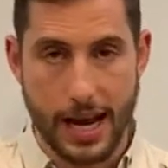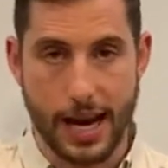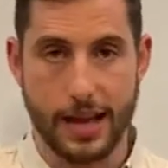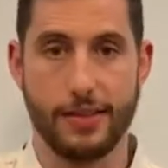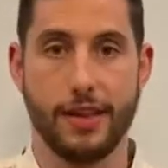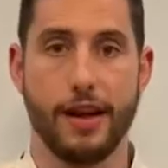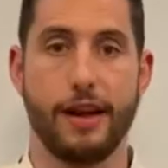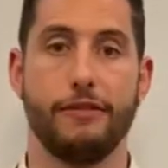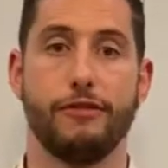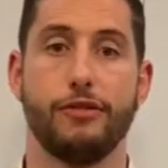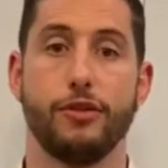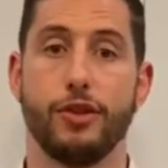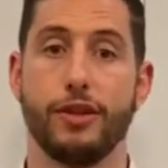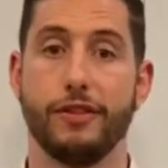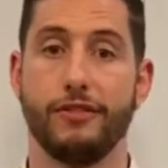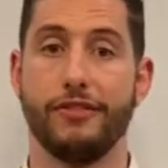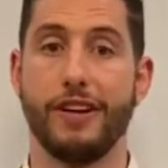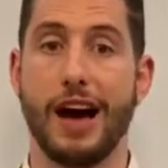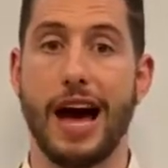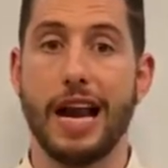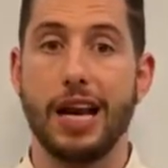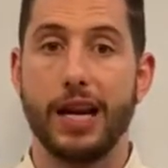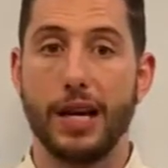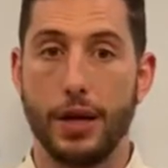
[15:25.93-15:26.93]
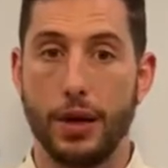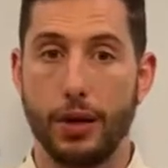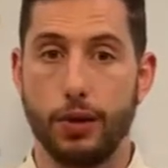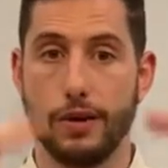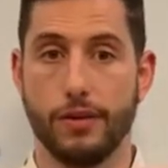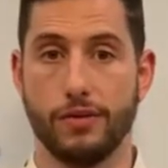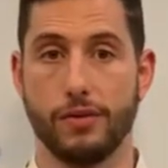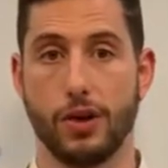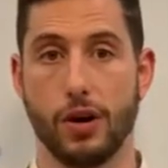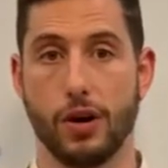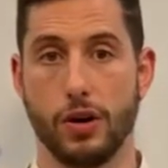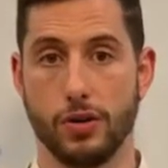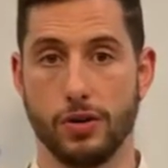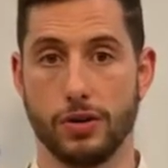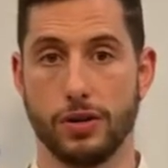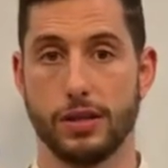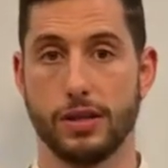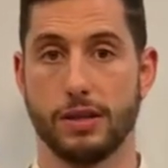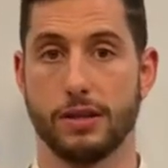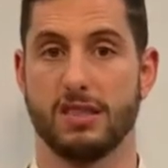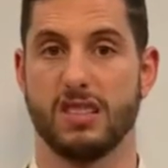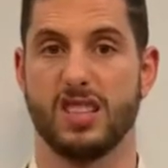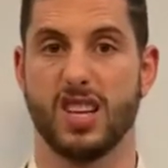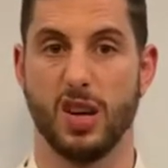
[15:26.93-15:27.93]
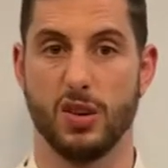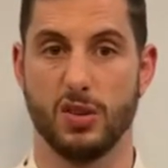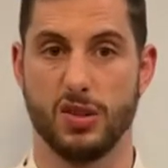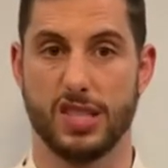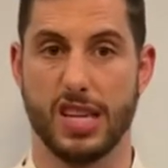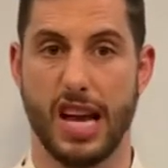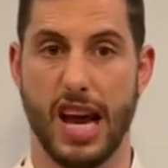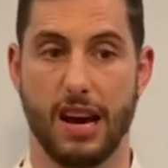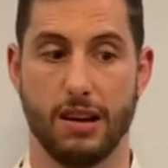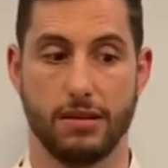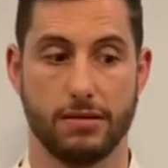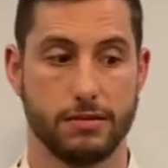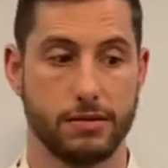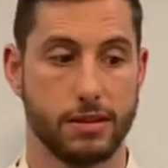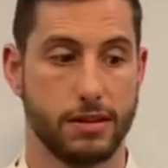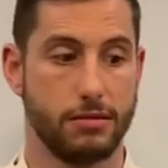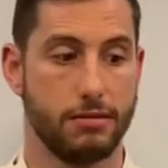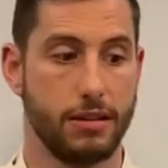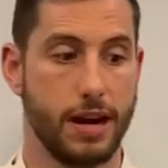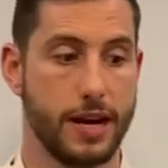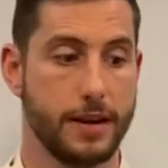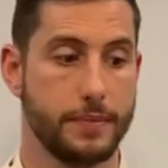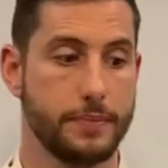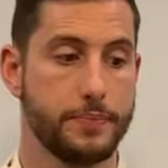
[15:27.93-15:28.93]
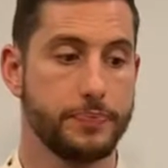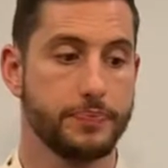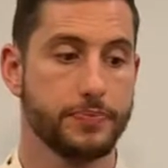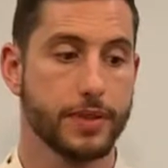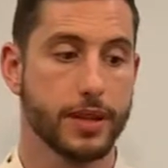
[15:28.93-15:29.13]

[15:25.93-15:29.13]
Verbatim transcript: and therefore the value of gold goes down. All right.